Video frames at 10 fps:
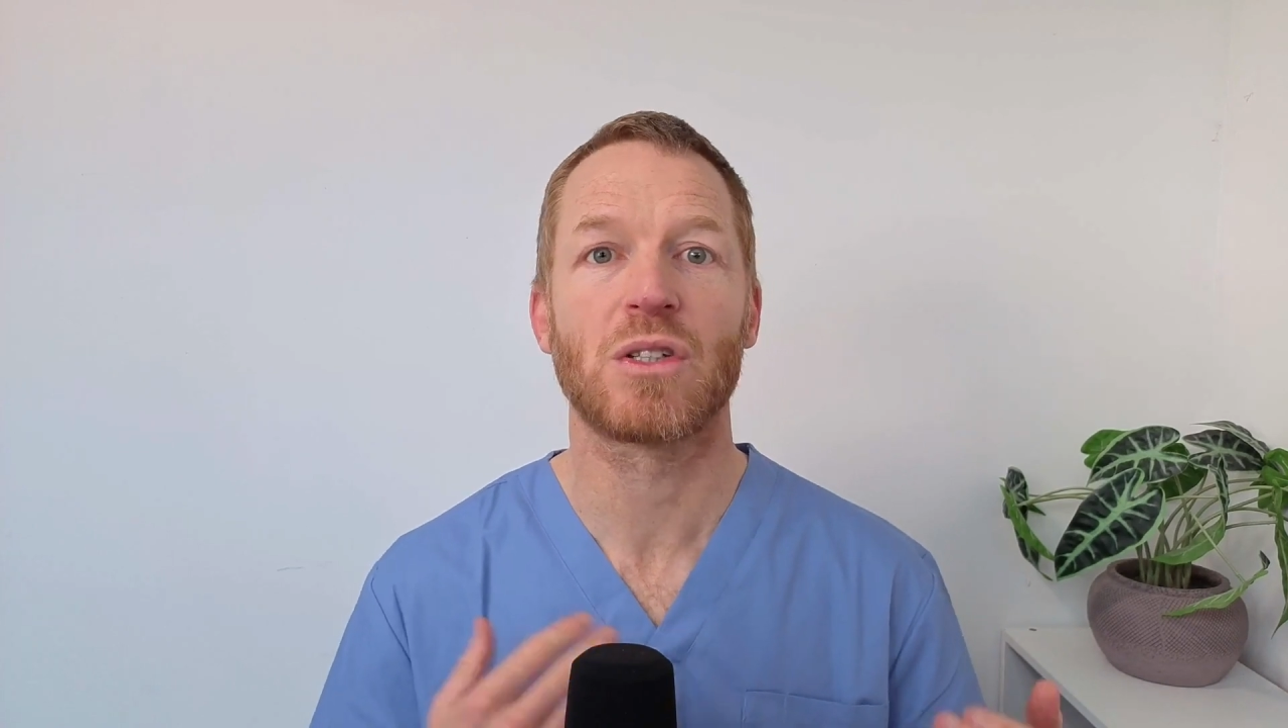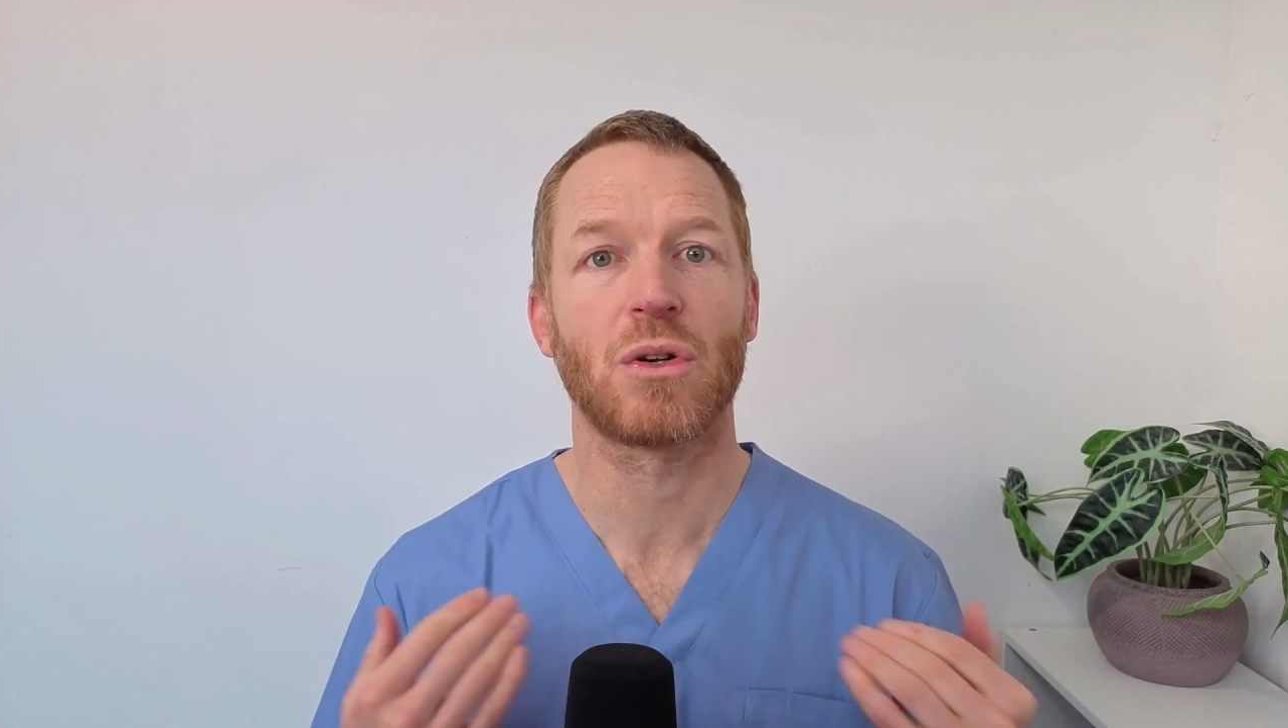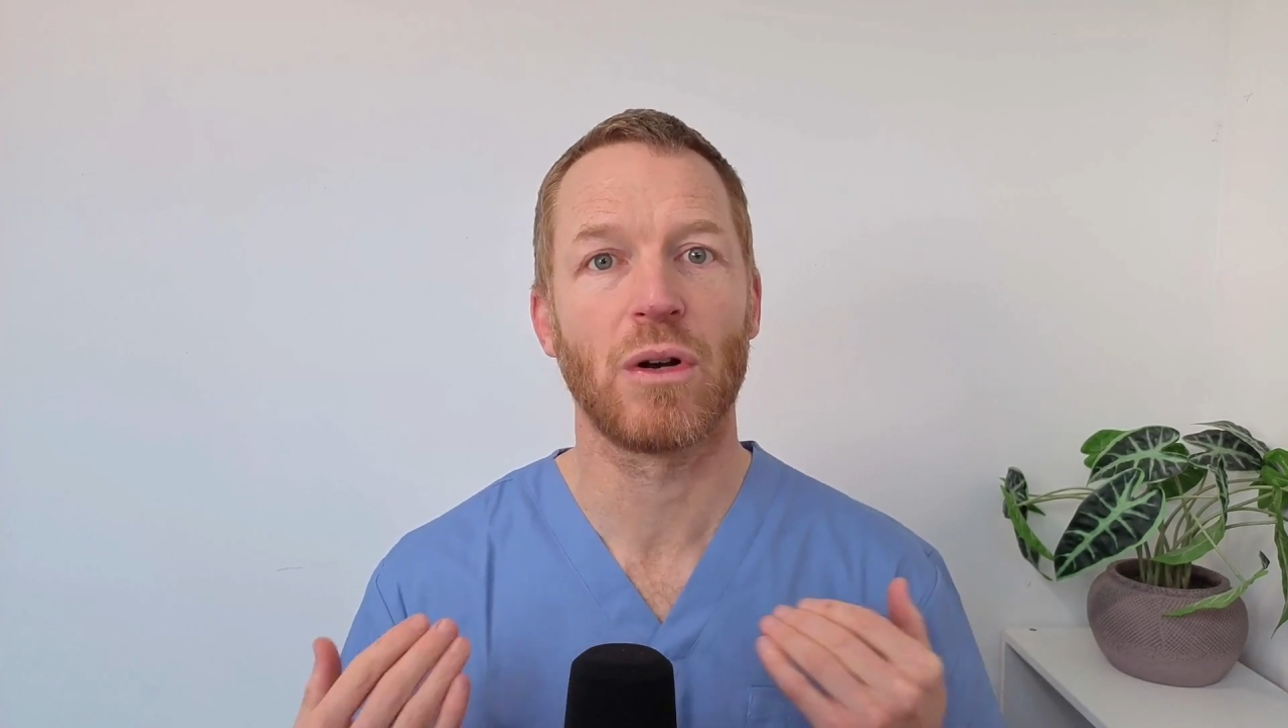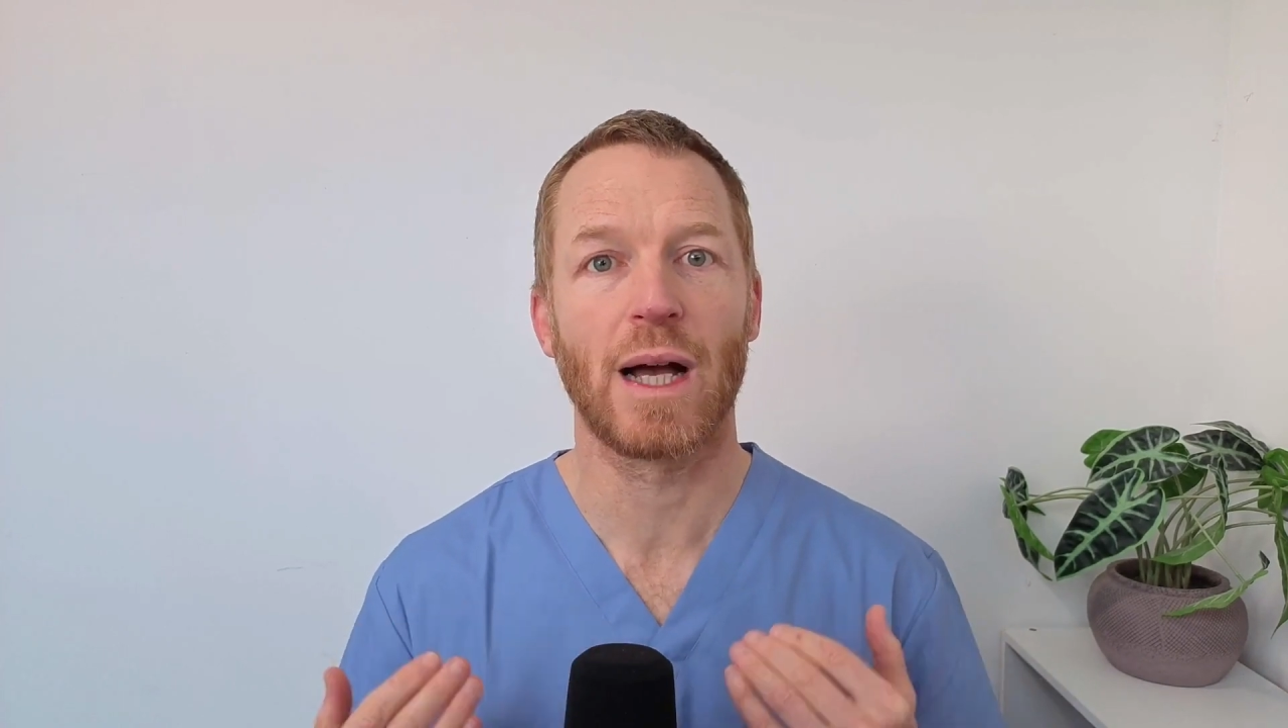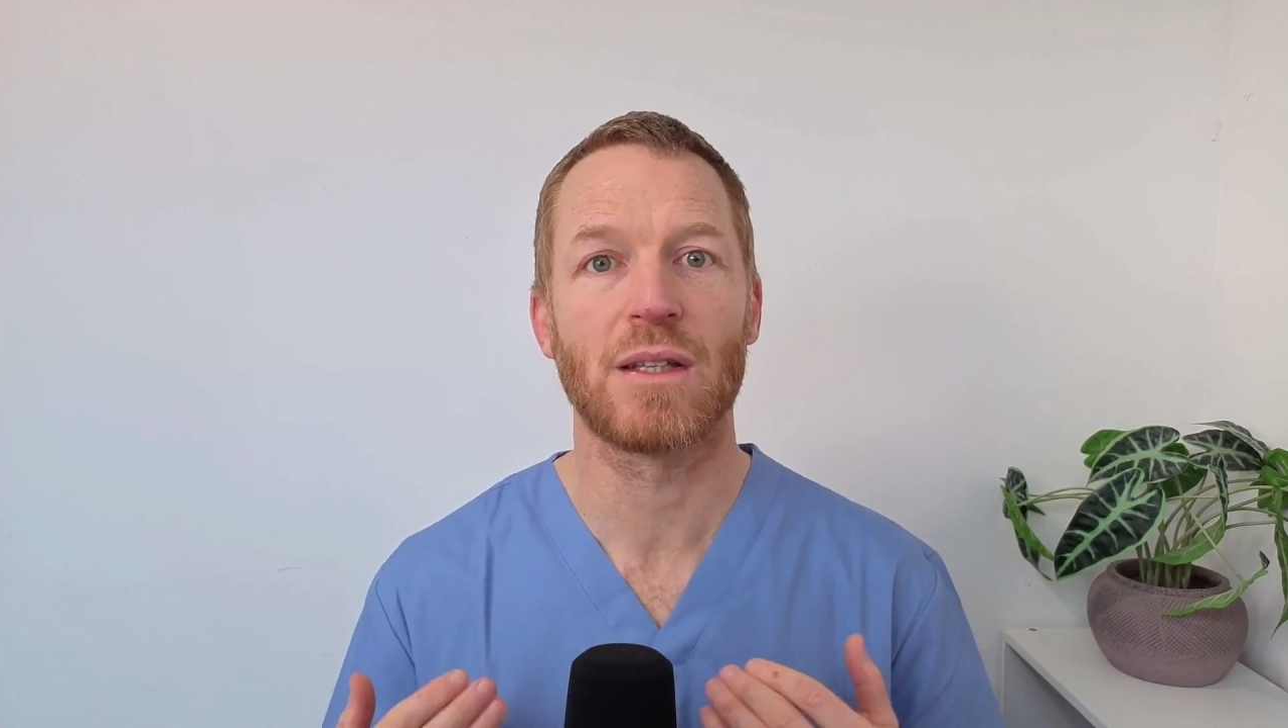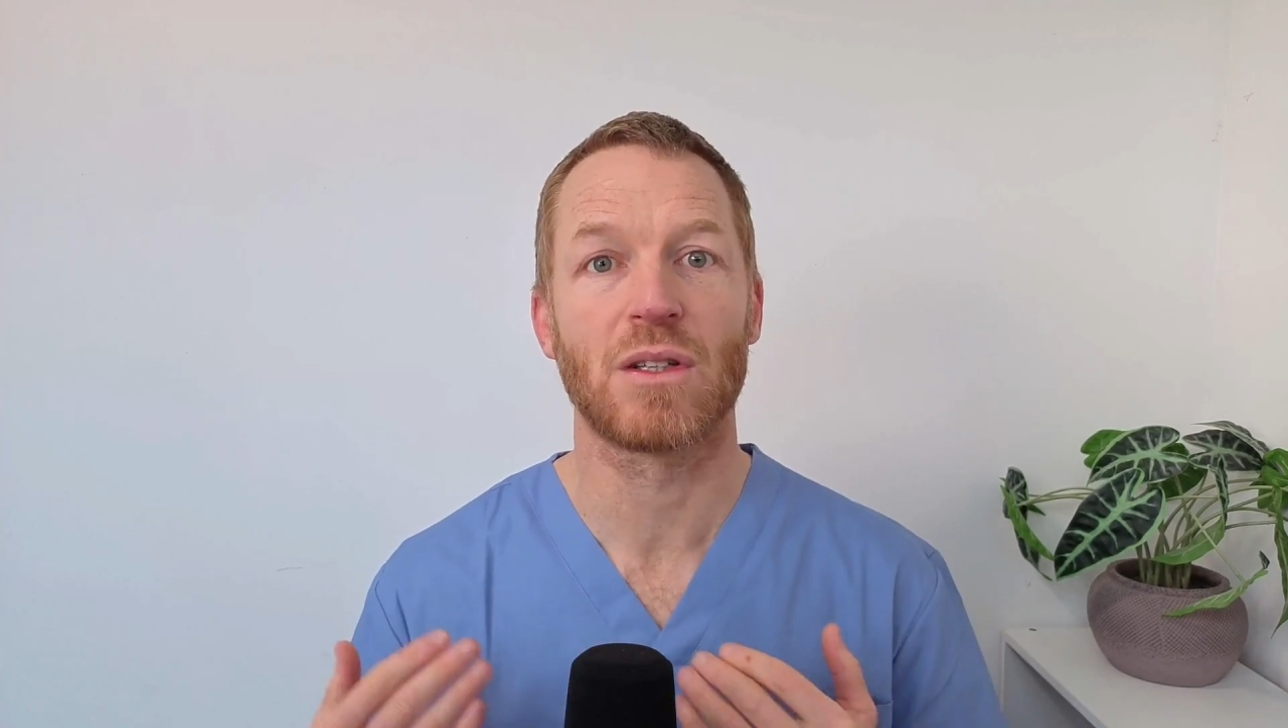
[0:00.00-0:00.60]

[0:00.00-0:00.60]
creates